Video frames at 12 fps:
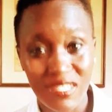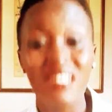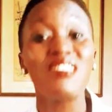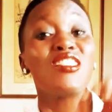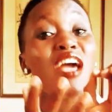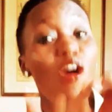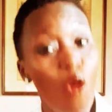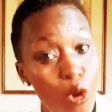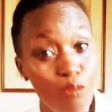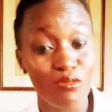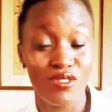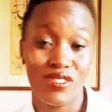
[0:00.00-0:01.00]
in their
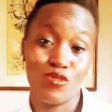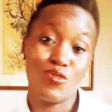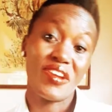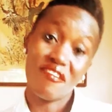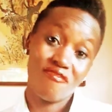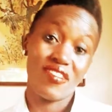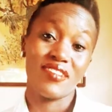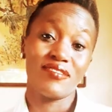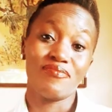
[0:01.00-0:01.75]
homes, wherever.